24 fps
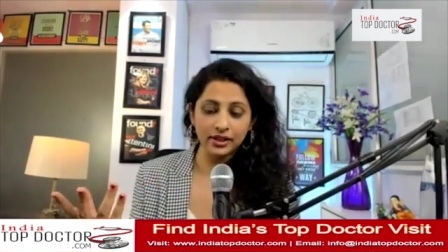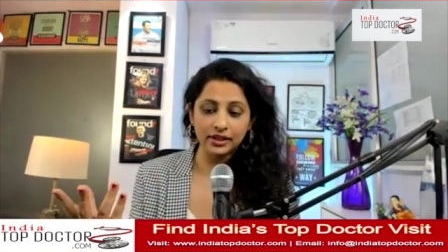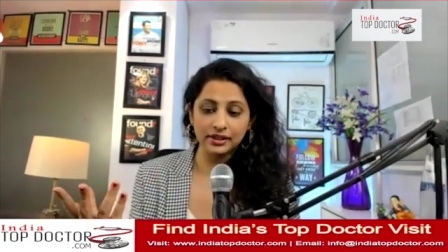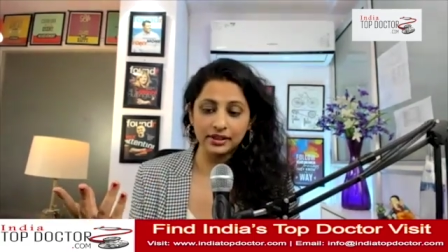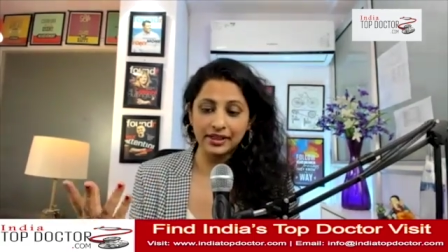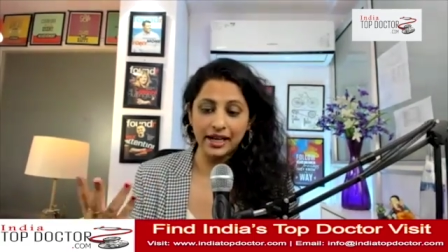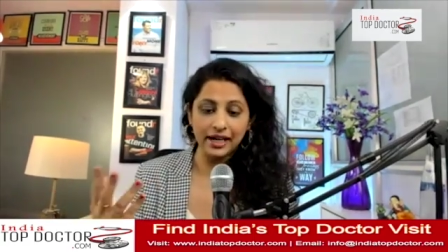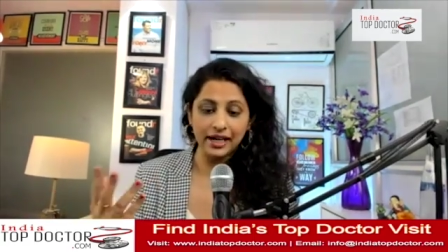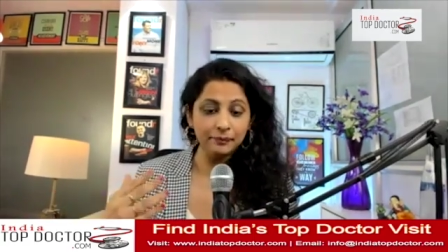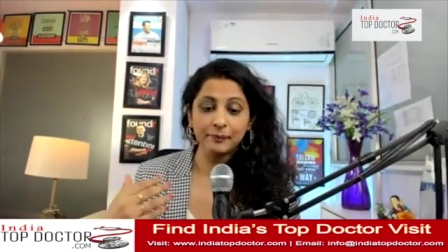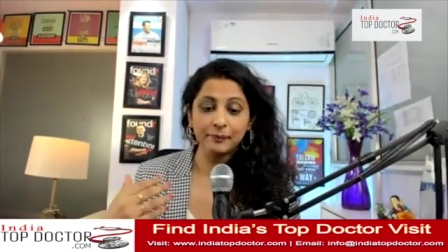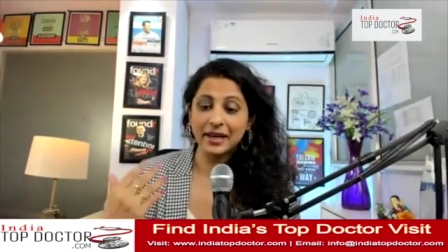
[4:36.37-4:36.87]

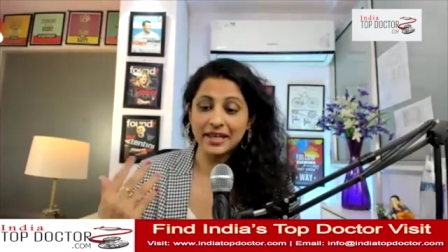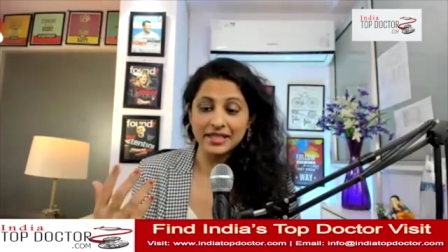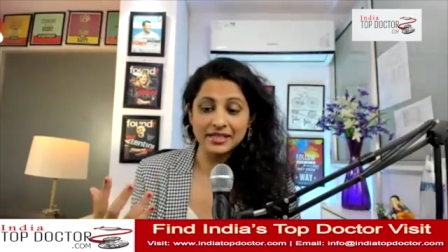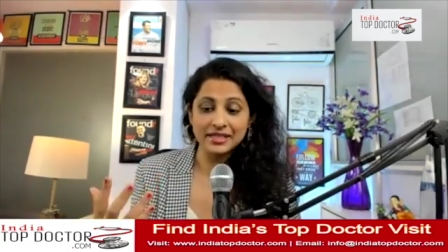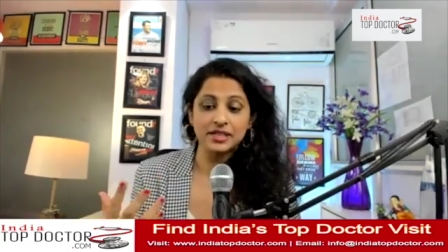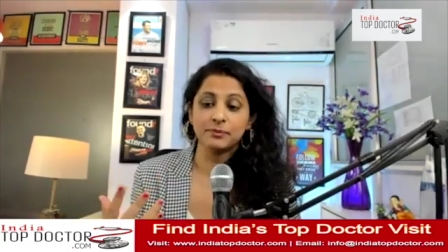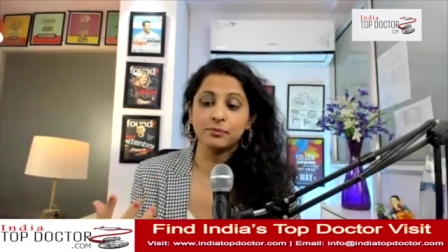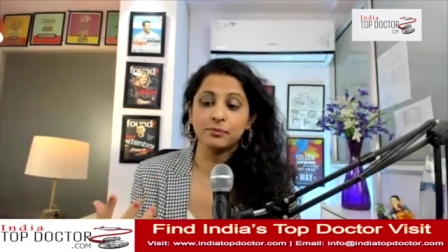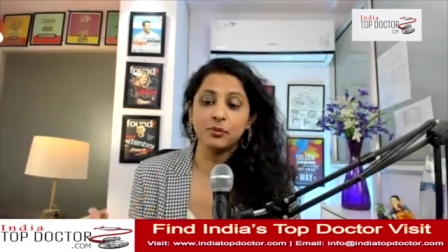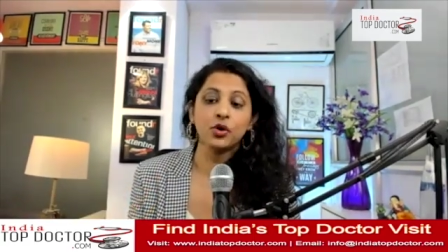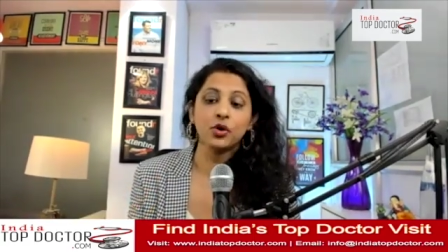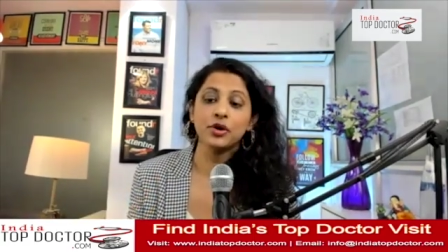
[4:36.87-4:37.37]
that makes it
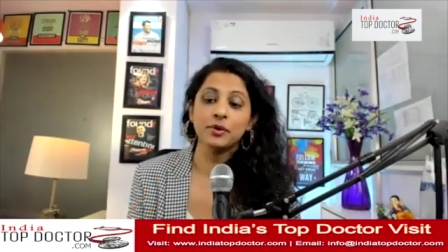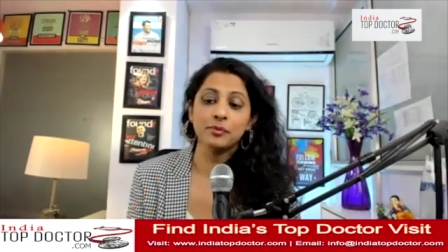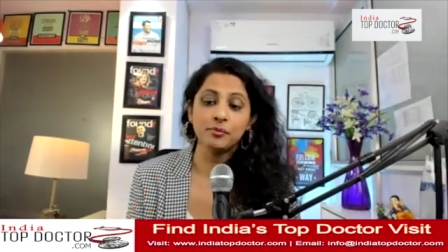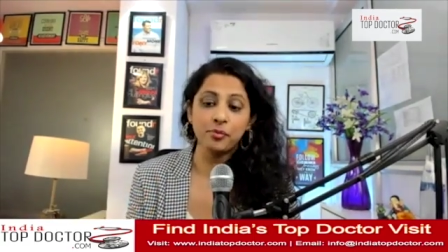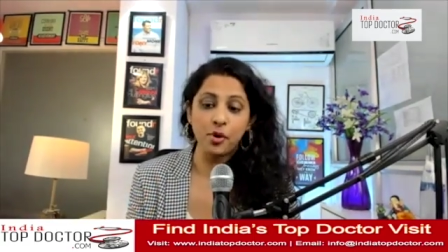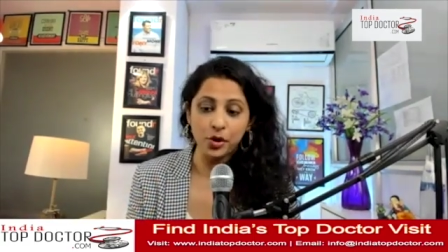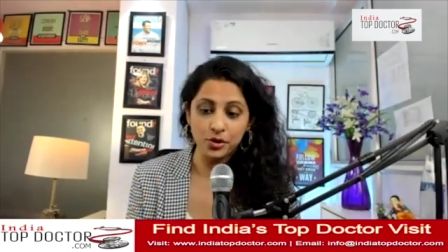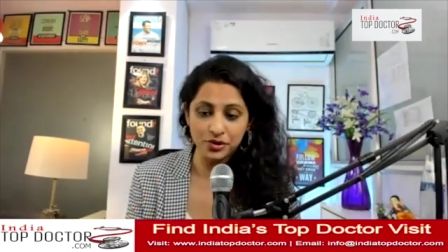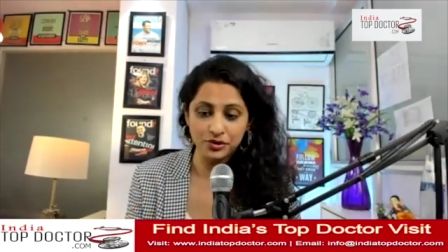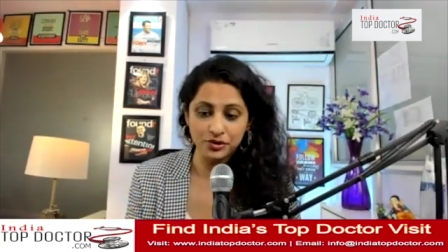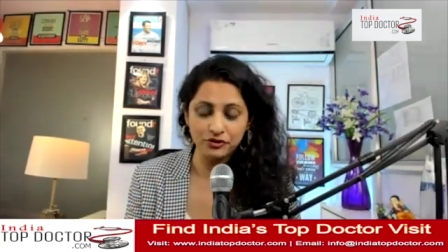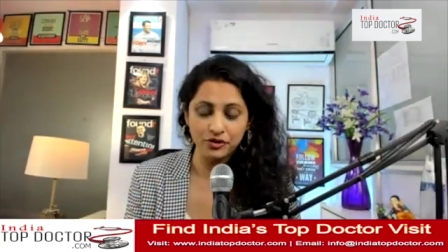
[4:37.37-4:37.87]
more
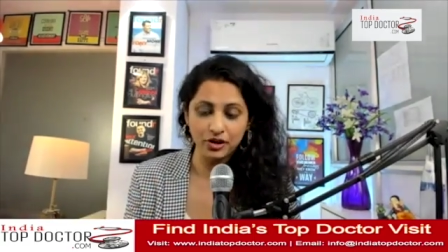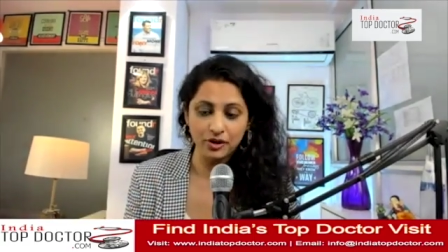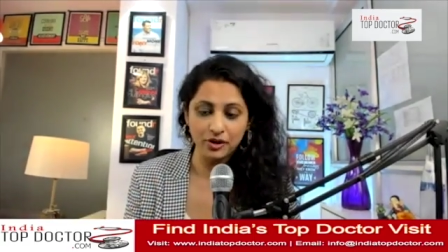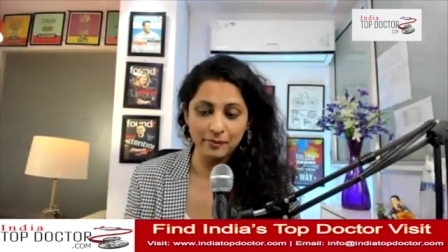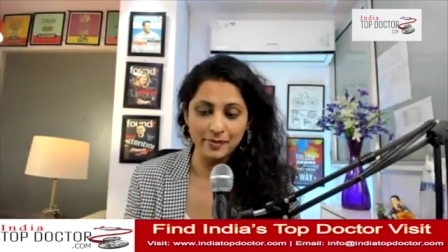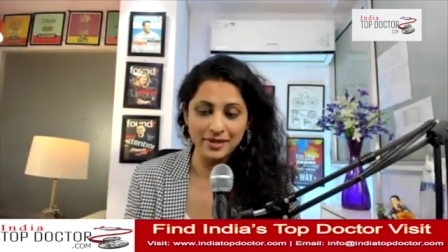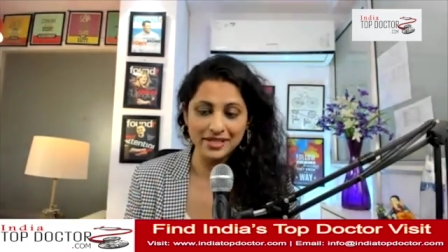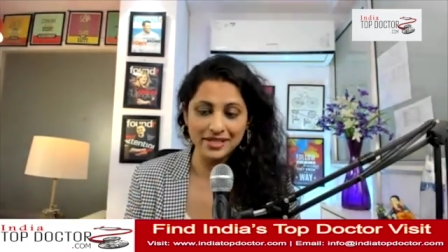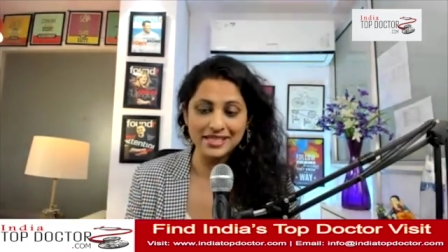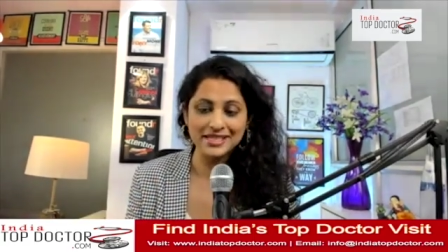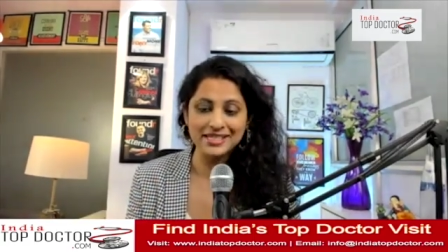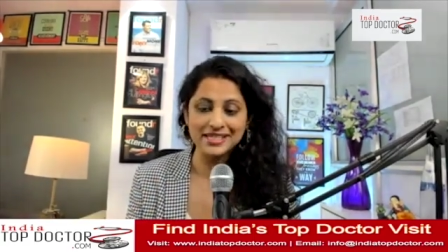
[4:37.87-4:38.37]
important for a
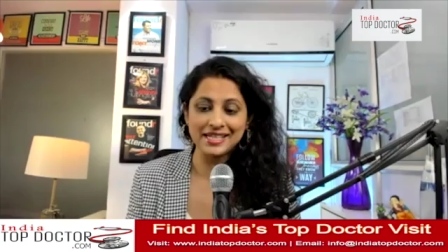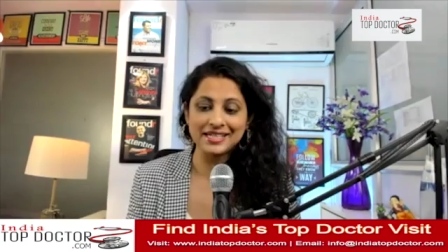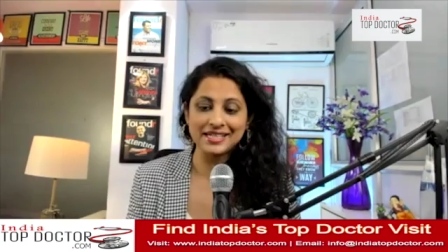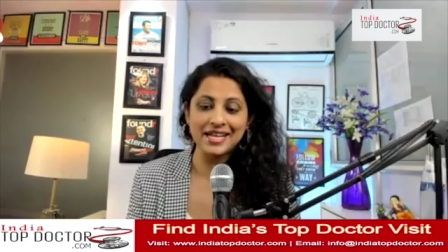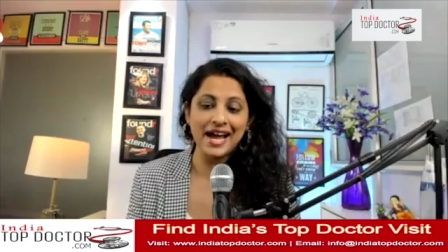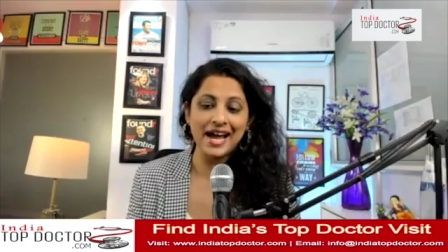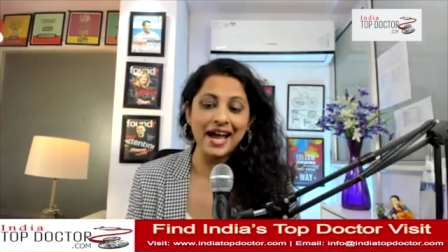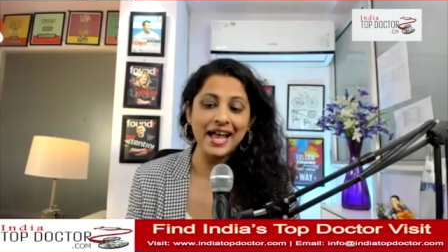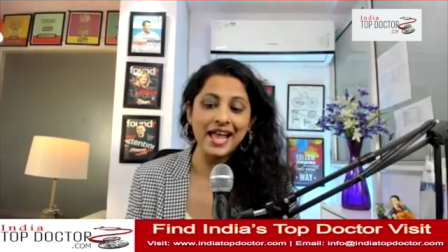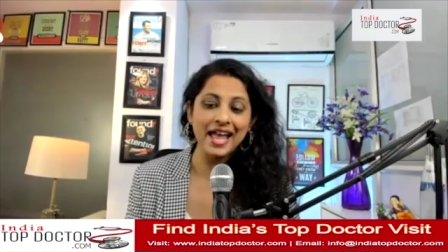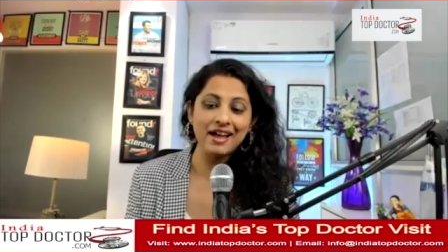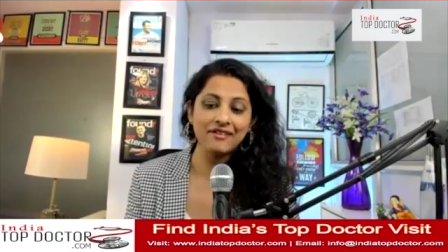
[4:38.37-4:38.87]
business that I
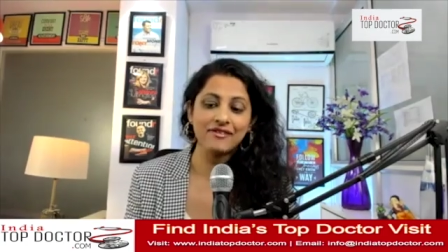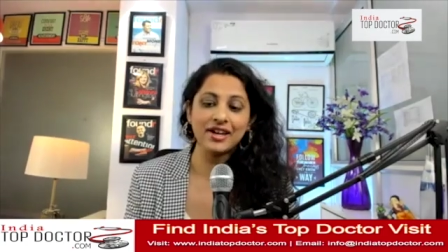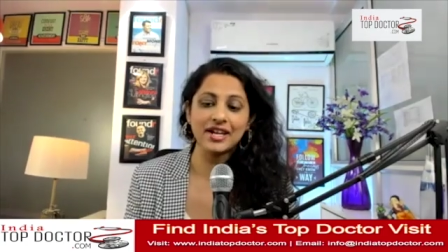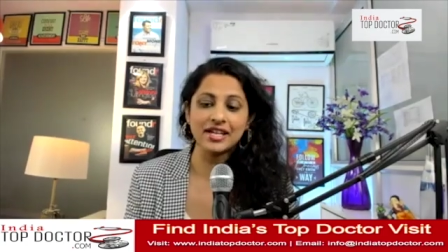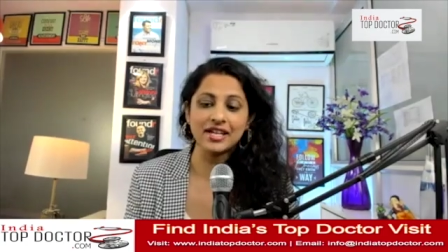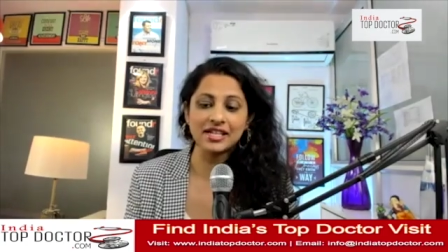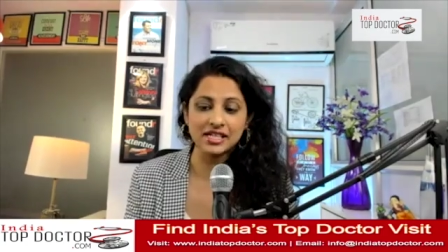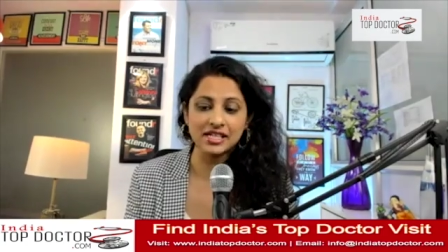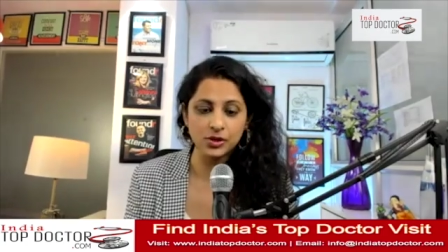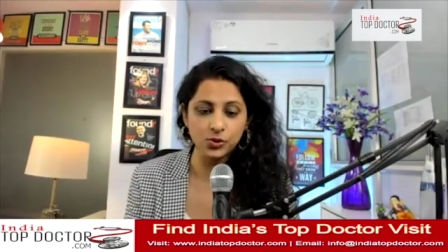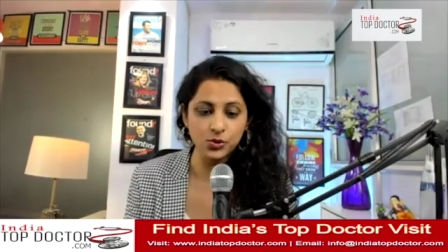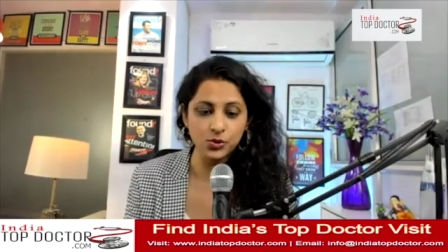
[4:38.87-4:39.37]
have
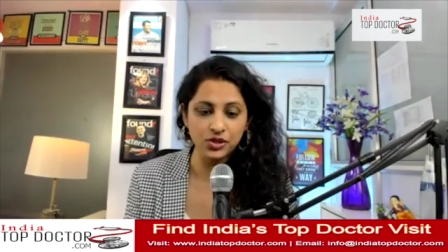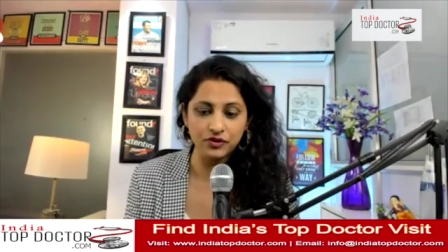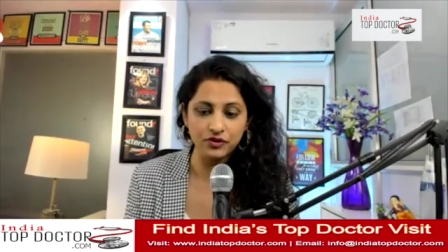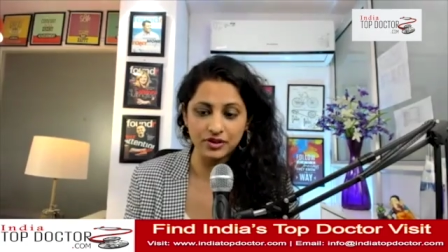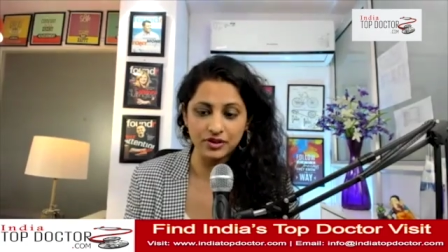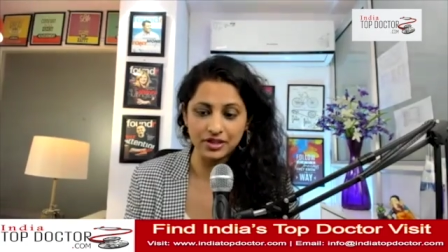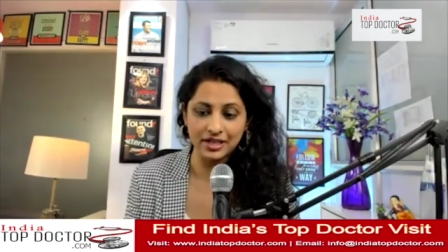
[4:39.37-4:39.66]
exclusivity.